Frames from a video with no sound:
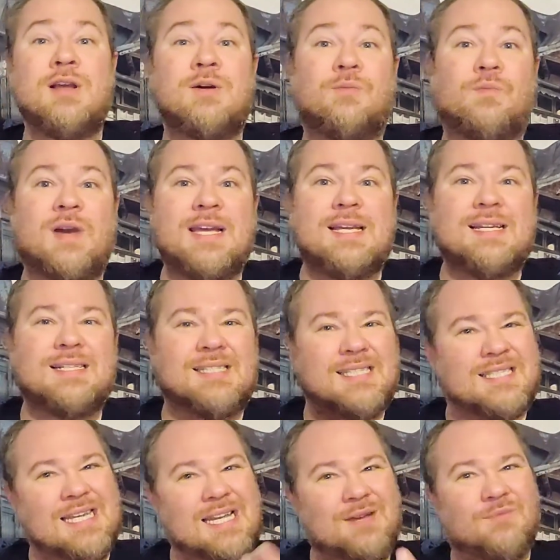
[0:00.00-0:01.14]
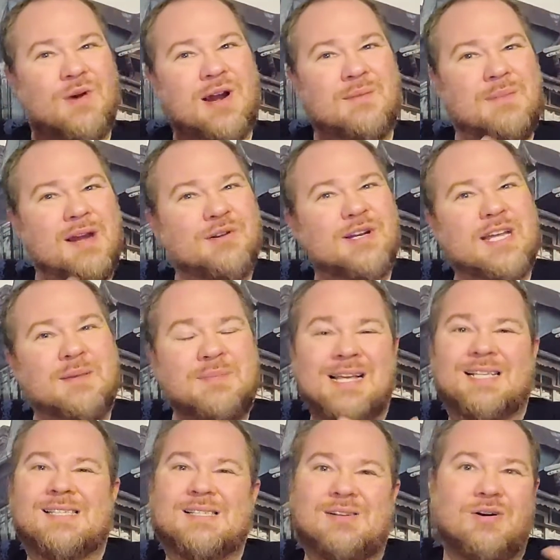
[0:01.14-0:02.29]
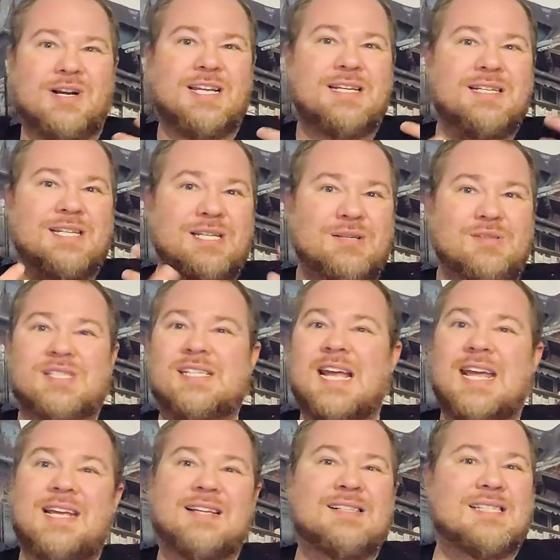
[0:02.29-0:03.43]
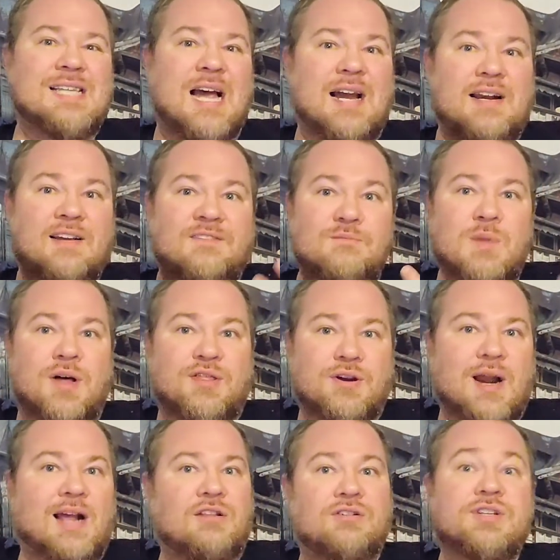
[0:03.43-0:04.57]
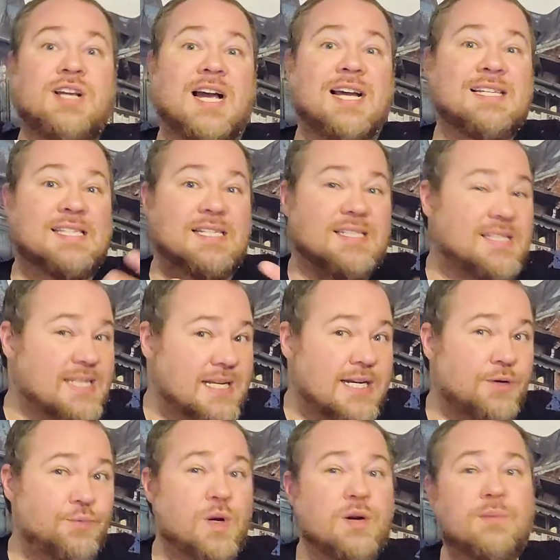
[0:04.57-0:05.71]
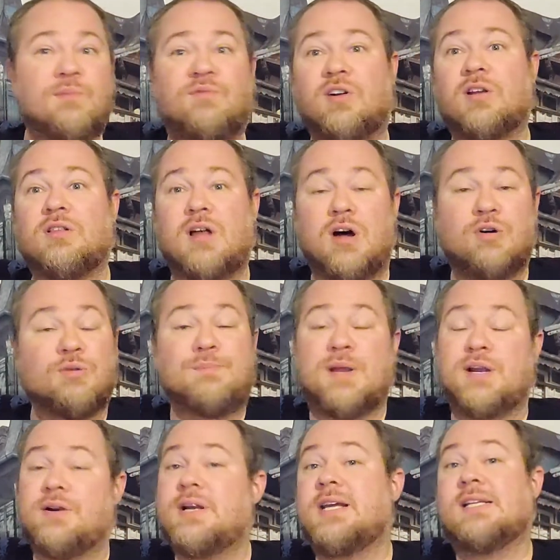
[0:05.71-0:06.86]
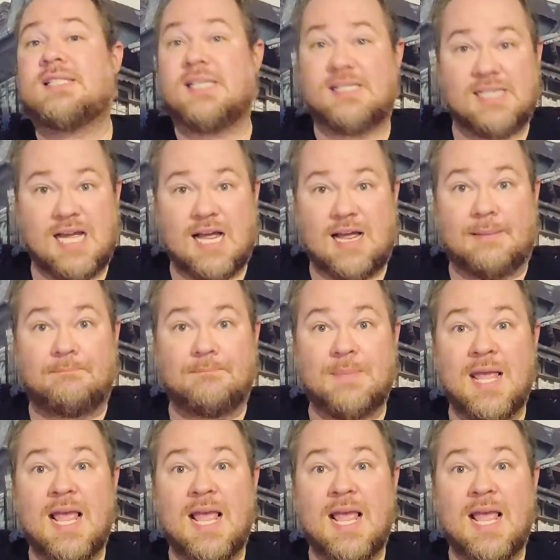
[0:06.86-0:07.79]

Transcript: we see where Miriam has started to stay inside of Mother Allardyce's sitting room for long periods of time.